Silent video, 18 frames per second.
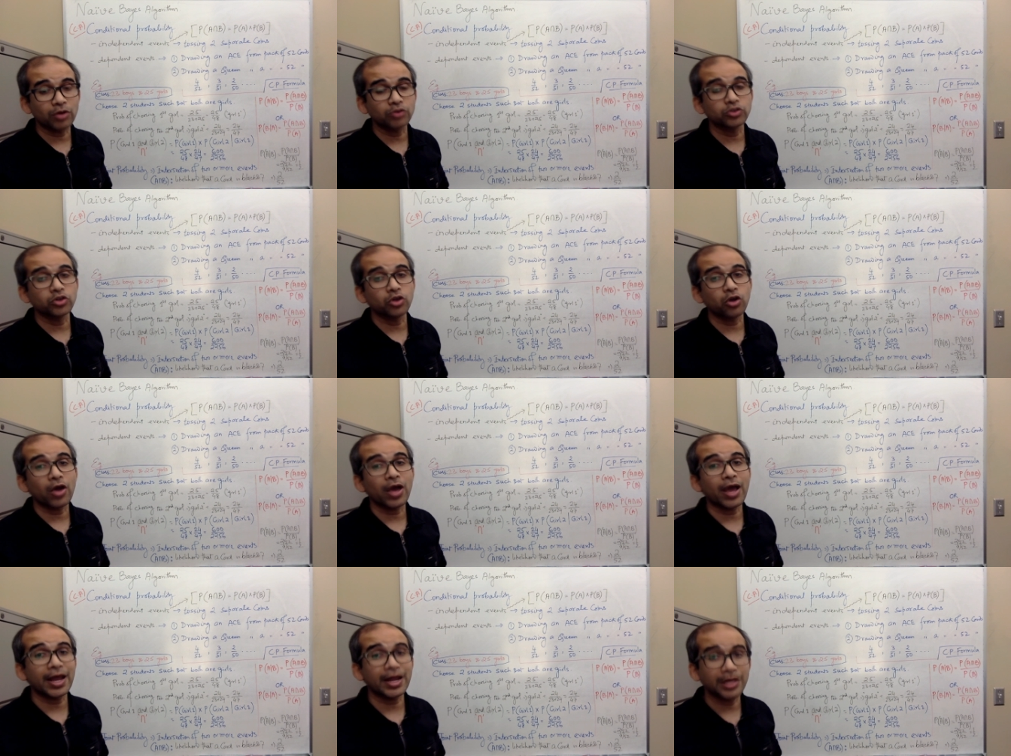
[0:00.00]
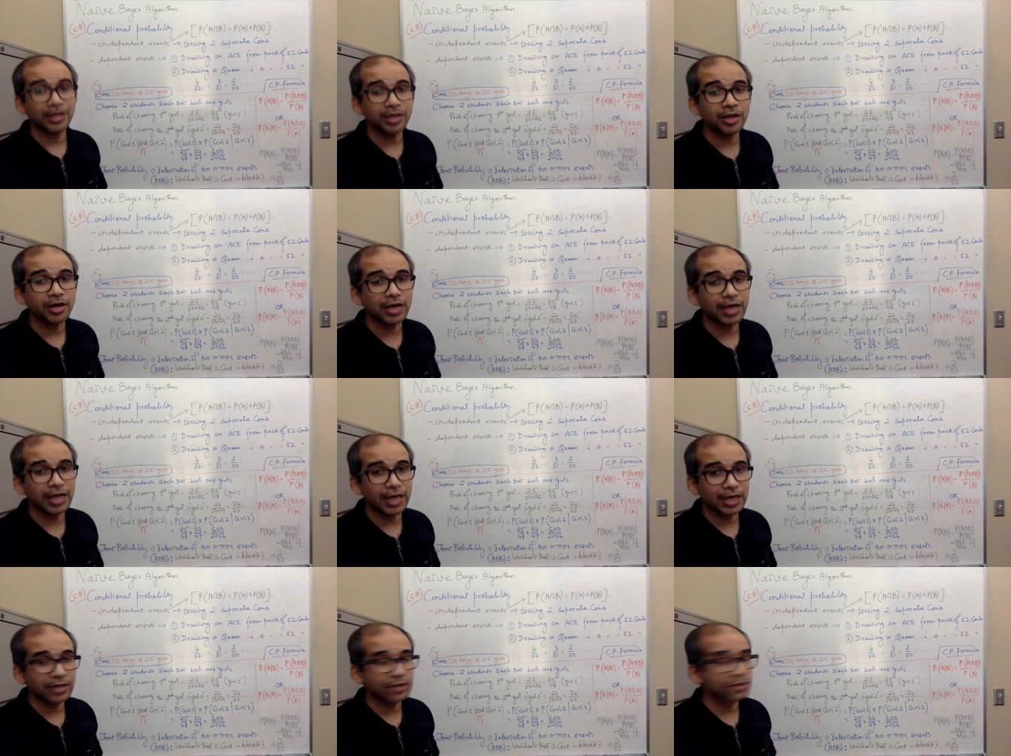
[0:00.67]
to draw another
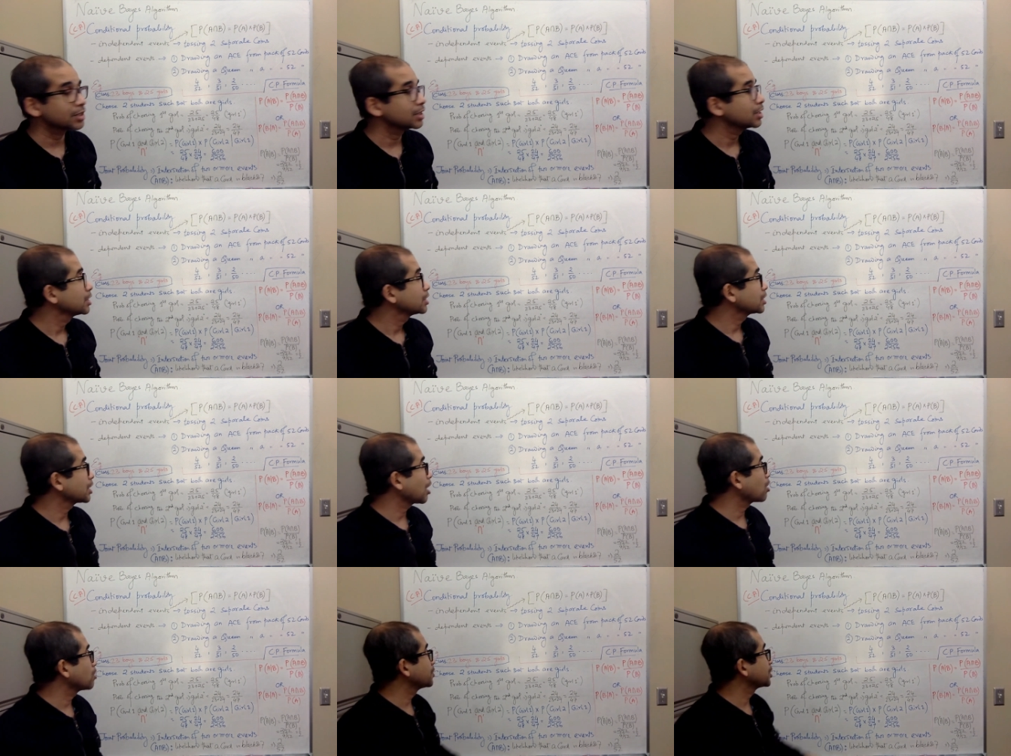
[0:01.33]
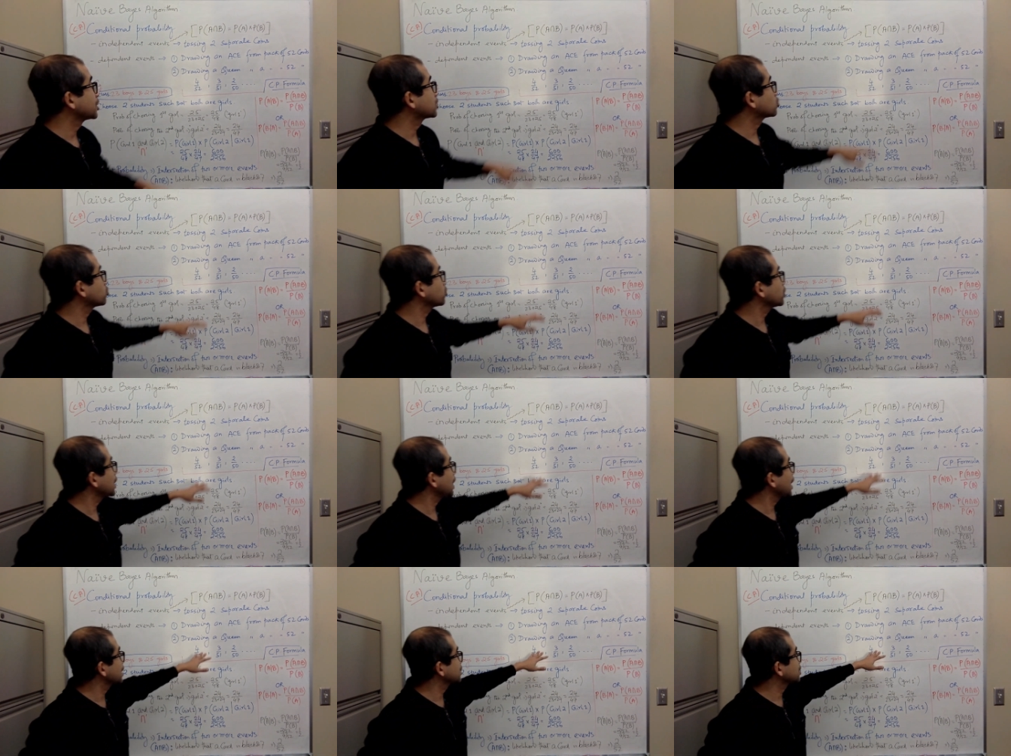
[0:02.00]
ace, there will be
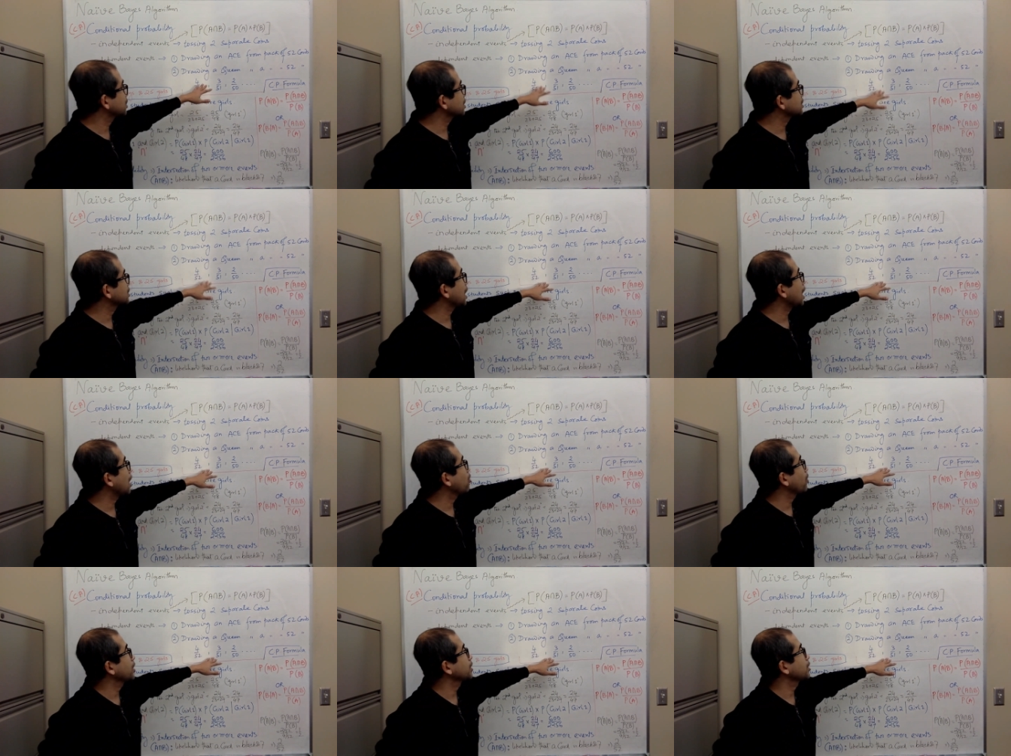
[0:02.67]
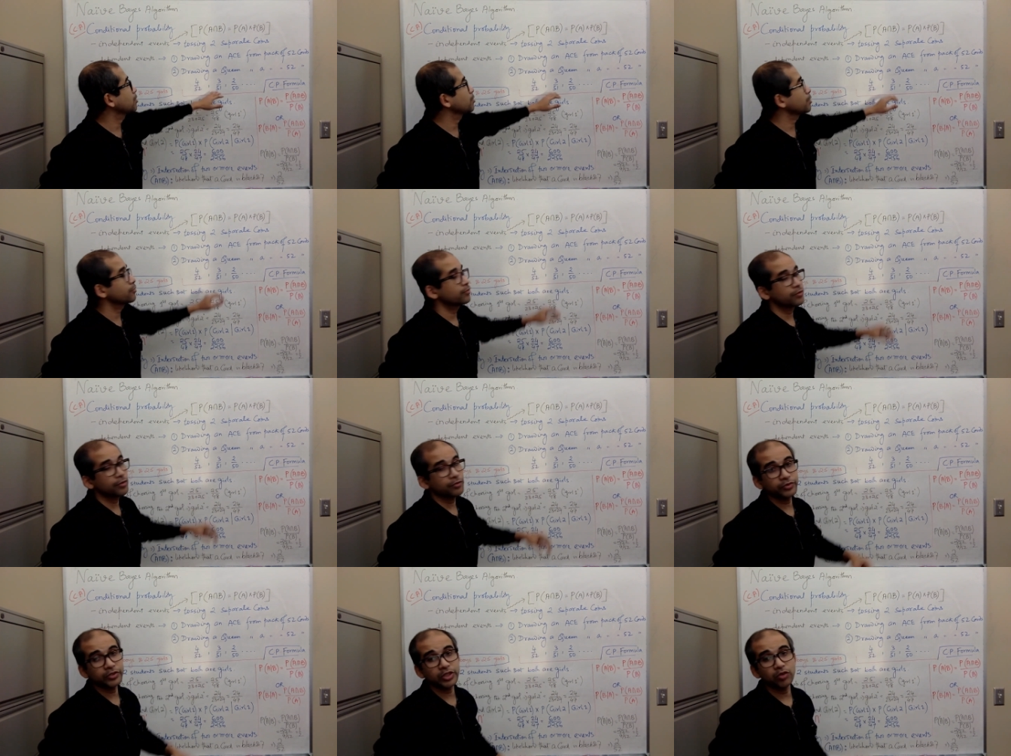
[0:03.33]
3 aces now and there will be
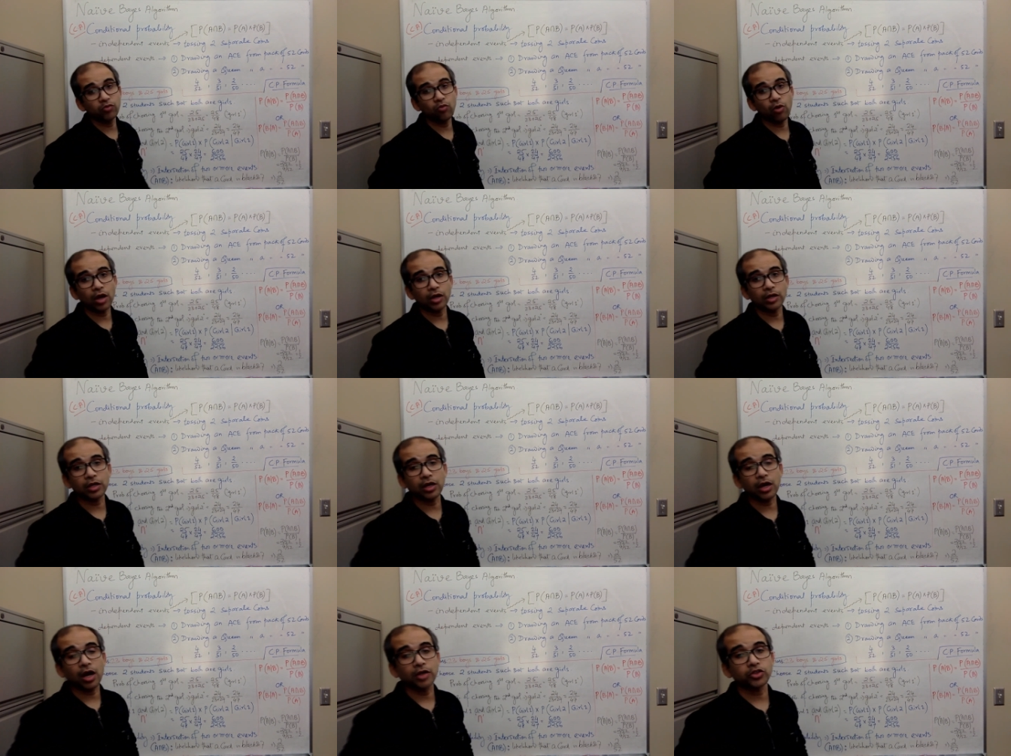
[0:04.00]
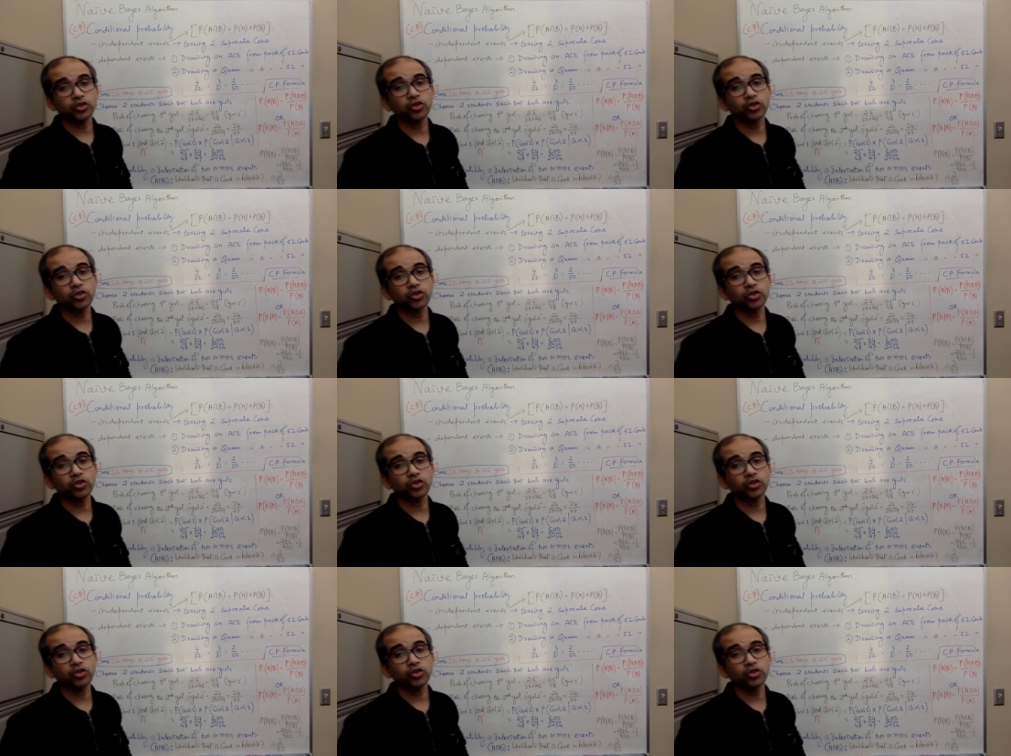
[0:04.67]
51 cards.